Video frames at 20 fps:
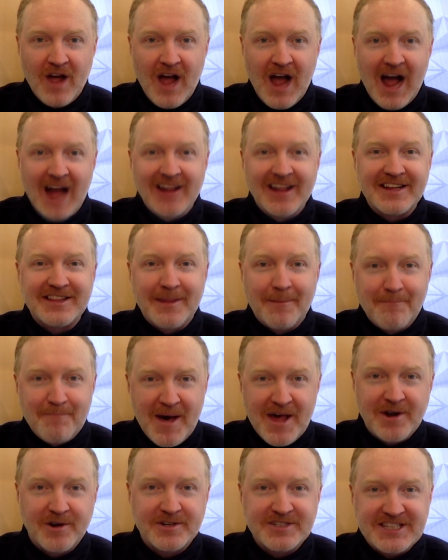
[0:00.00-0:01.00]
I like the
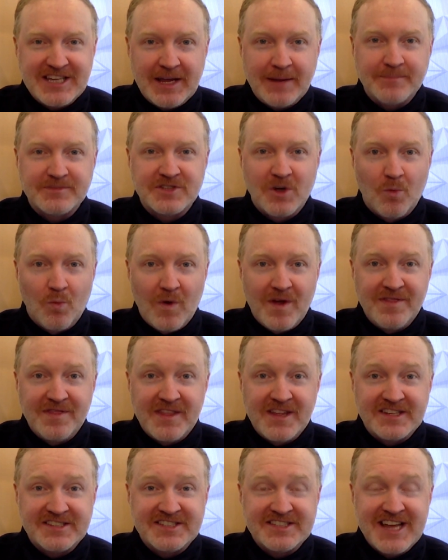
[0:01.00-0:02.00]
better team to win
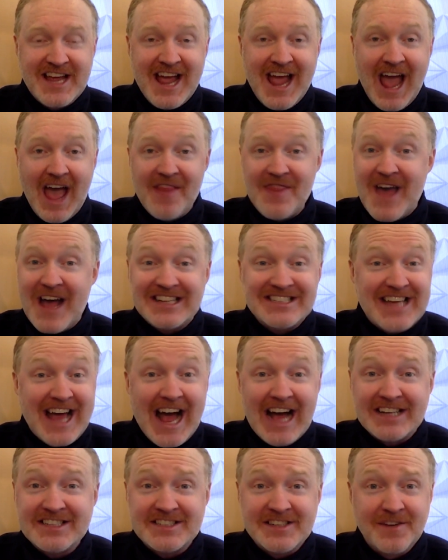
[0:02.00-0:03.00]
this, and that's
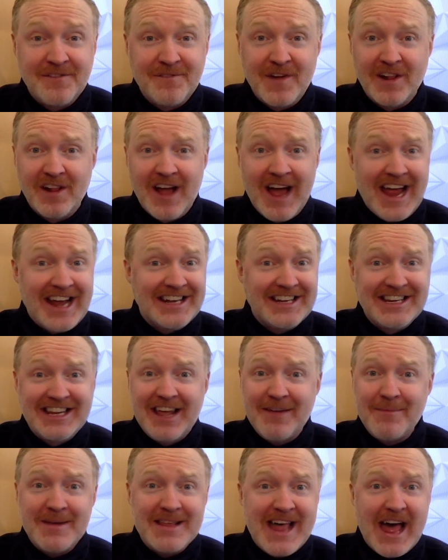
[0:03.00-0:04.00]
Aston Villa, and
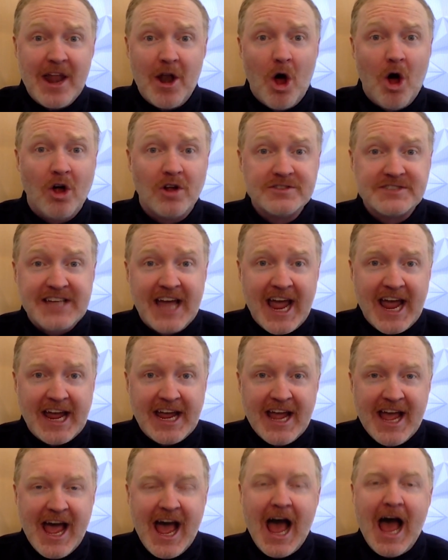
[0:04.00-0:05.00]
give me that all
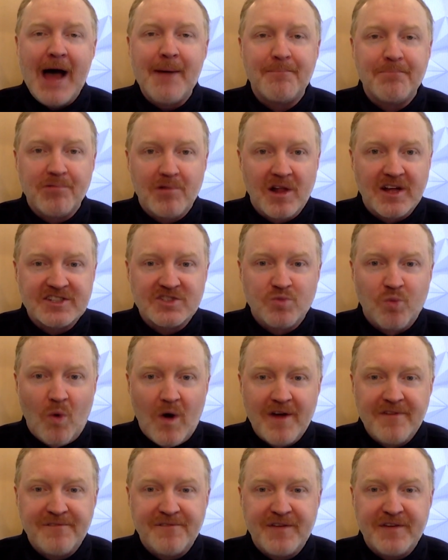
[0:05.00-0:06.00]
day at plus
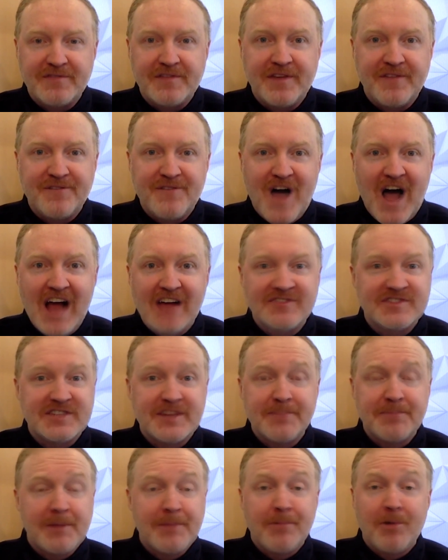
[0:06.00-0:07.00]
155.
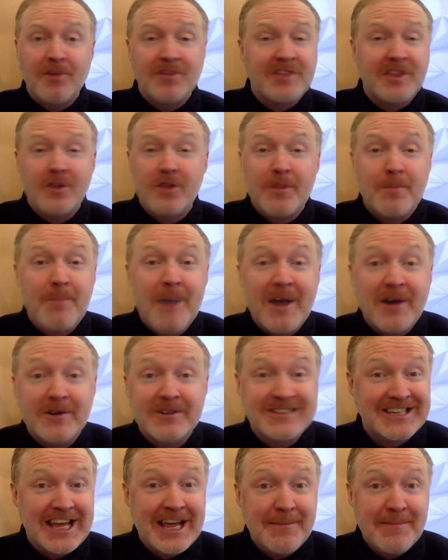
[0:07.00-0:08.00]
Simply put, they're the better
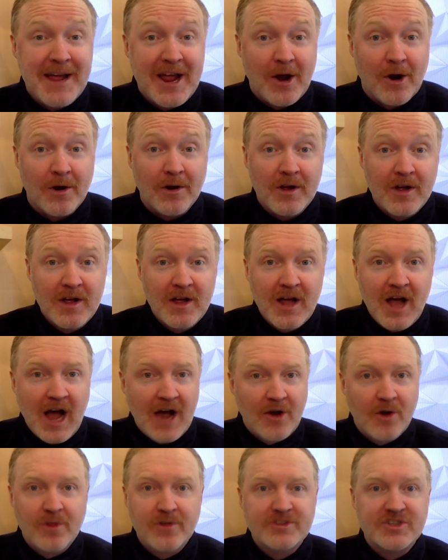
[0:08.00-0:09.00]
team here.
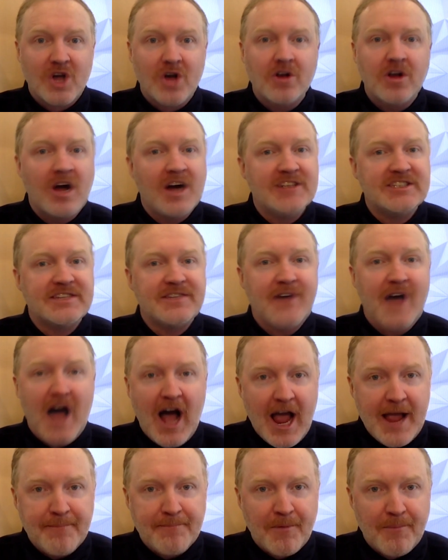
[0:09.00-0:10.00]
I know there's all kinds of
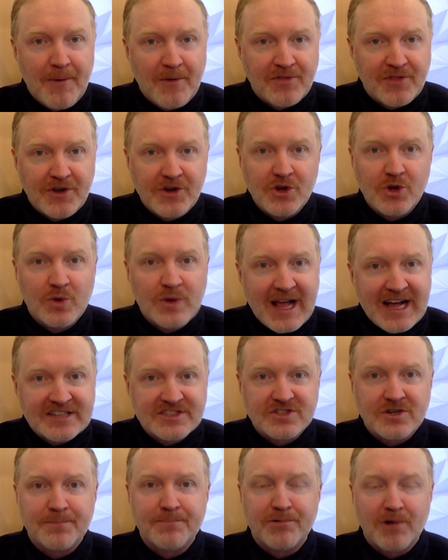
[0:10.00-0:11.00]
hype about the
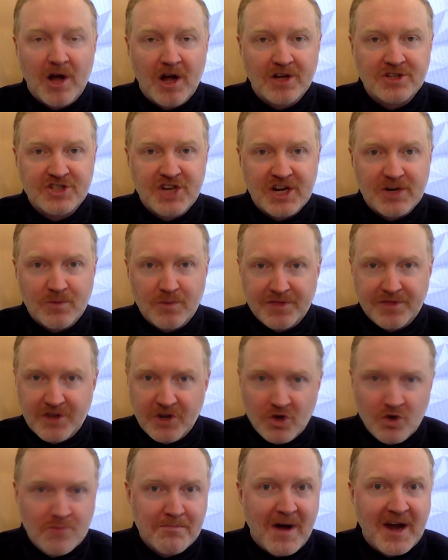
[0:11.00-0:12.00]
Newcastle project with the
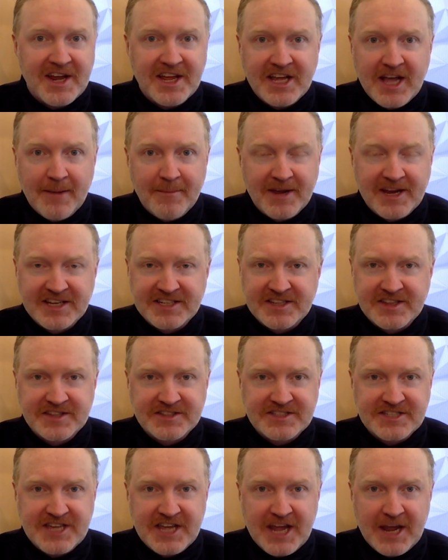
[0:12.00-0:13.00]
new money coming into the
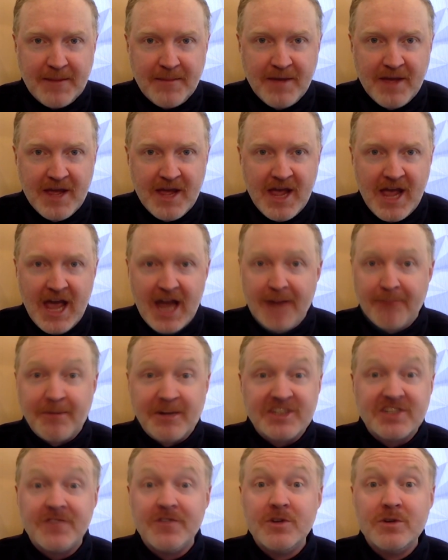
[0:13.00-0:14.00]
team and a
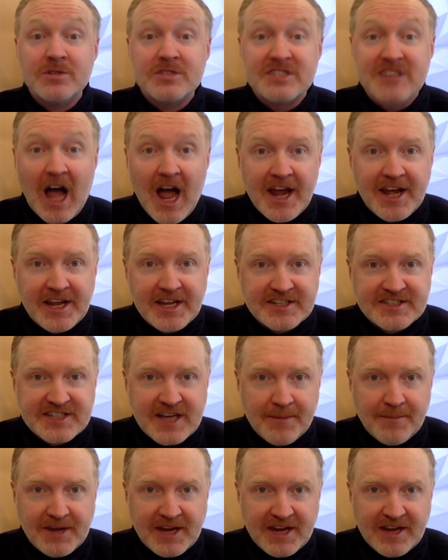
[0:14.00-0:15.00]
bunch of new signings
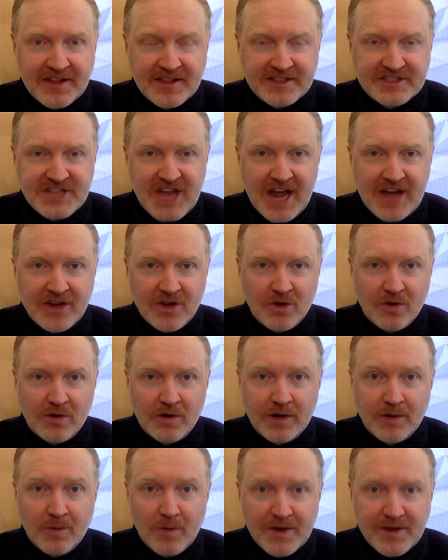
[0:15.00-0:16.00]
coming in the
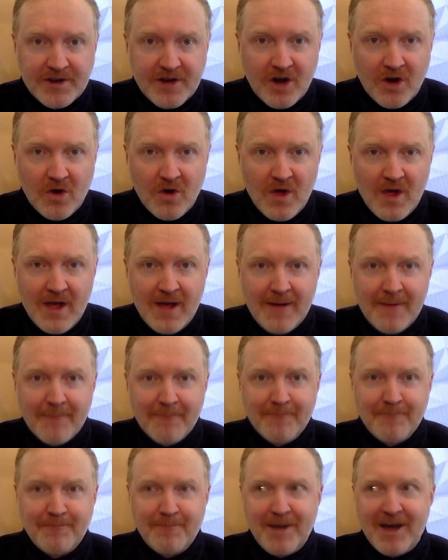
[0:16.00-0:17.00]
January window,
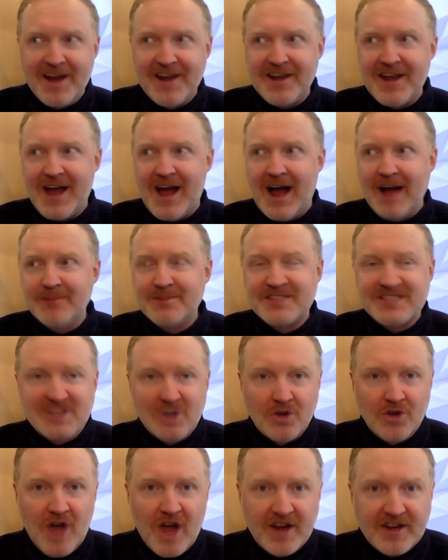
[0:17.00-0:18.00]
but I'm
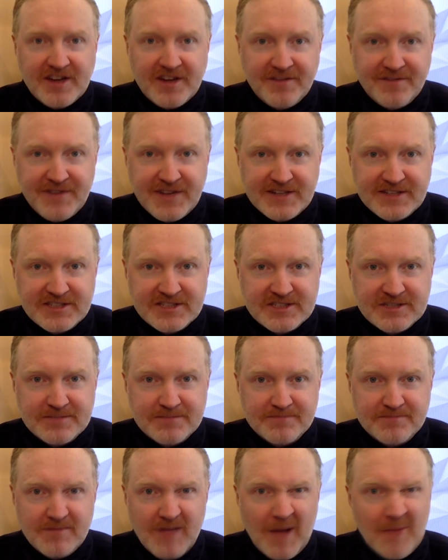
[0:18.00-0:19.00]
still not convinced.
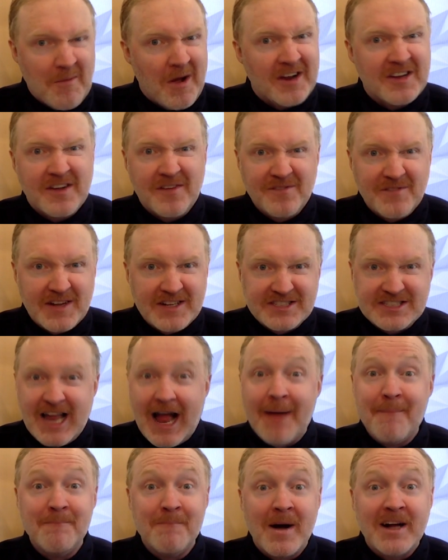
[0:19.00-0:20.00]
I'm not convinced.
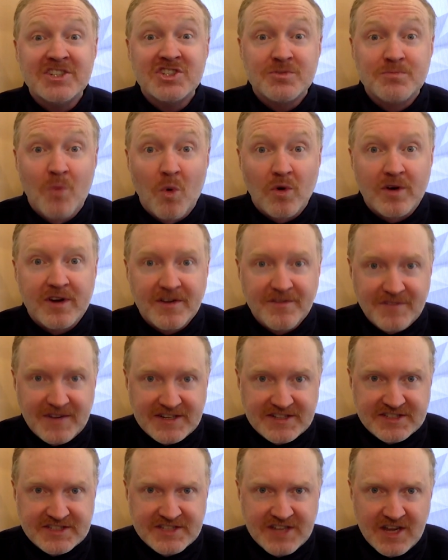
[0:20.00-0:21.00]
I'm much more
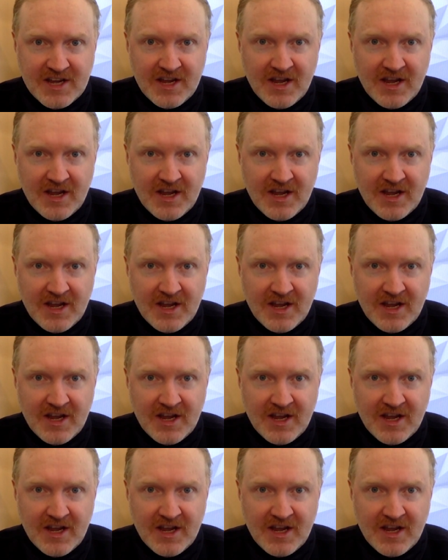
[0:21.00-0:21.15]
convinced